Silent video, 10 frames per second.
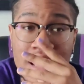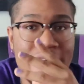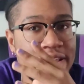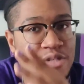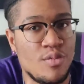
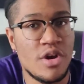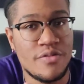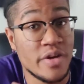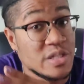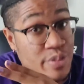Not
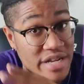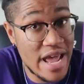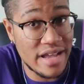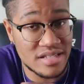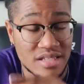ex-boyfriends, but
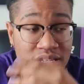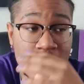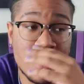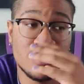exes.